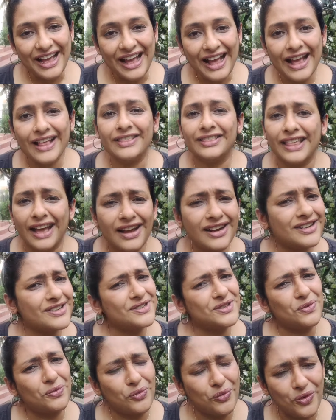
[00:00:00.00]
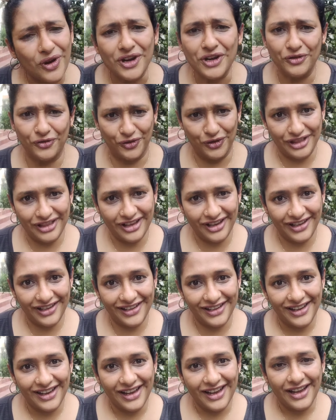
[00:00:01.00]
And that is a wonderful thing.
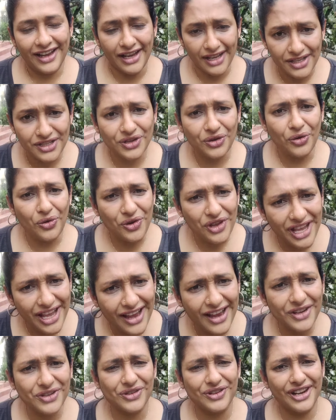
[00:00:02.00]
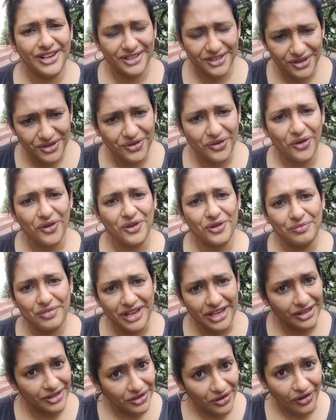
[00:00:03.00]
It's okay to let a dog
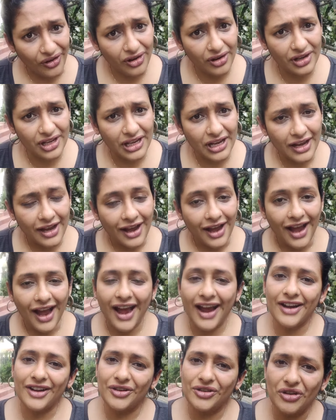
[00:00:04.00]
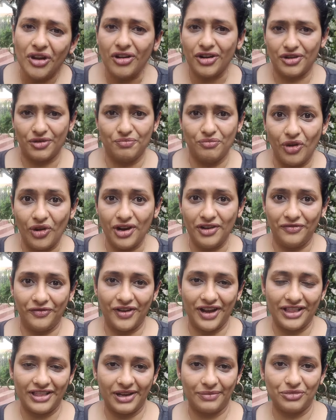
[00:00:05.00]
be a dog and not
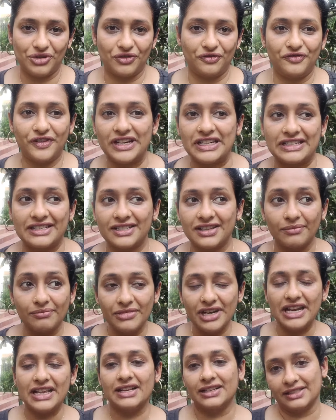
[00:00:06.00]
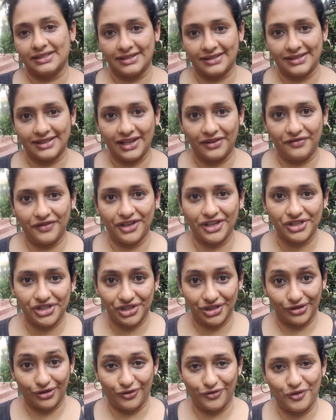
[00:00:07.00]
modify them to fit somebody else's
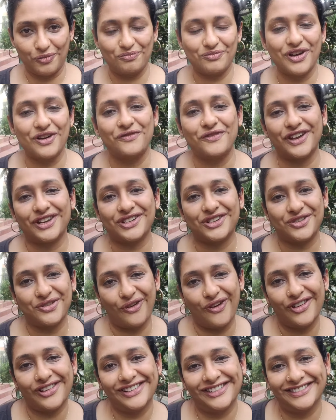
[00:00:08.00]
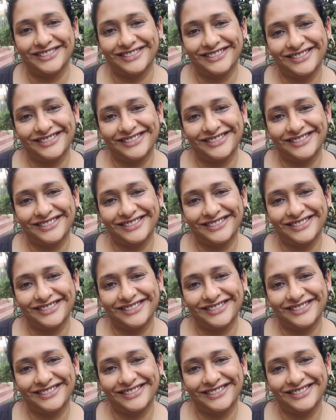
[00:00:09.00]
definition of a perfect dog.